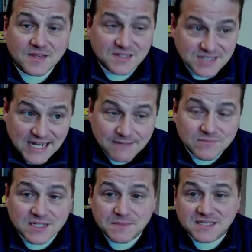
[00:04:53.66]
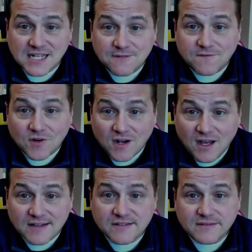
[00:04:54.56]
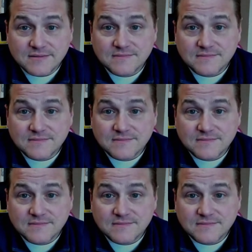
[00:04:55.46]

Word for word: The same can be said for us.